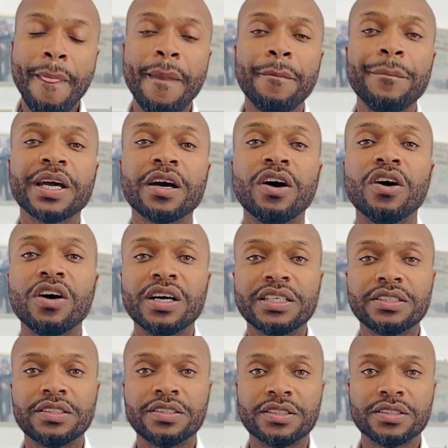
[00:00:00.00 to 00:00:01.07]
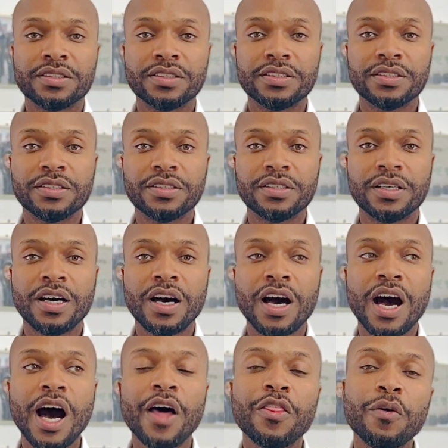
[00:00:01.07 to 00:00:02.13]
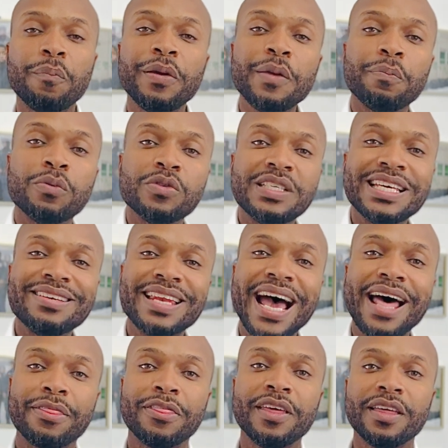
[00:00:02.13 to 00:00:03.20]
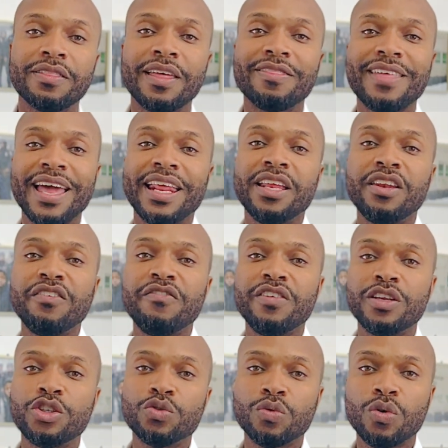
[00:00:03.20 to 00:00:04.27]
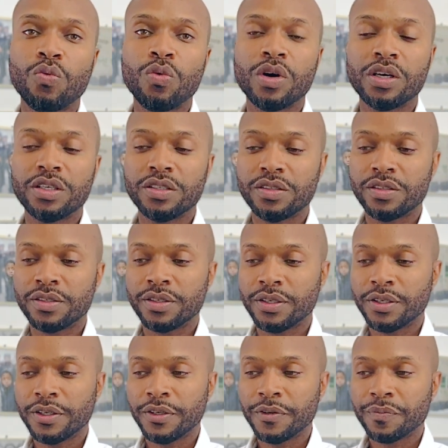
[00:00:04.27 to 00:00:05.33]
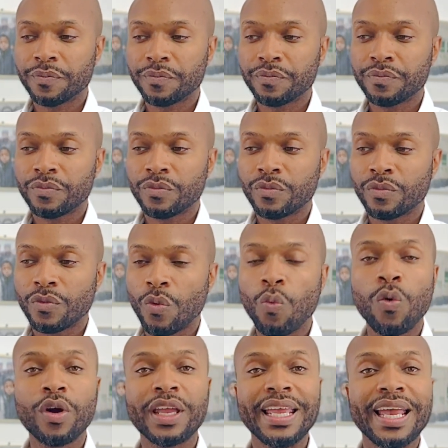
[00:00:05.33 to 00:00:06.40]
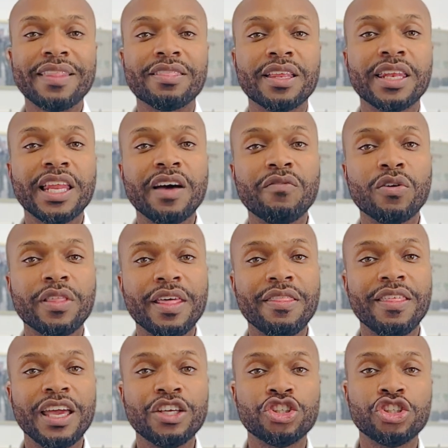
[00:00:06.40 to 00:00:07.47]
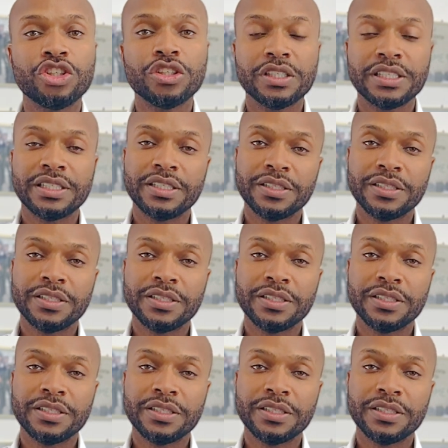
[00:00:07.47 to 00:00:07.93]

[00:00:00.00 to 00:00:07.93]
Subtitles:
because other people did not think that that individual was working at the level that they should.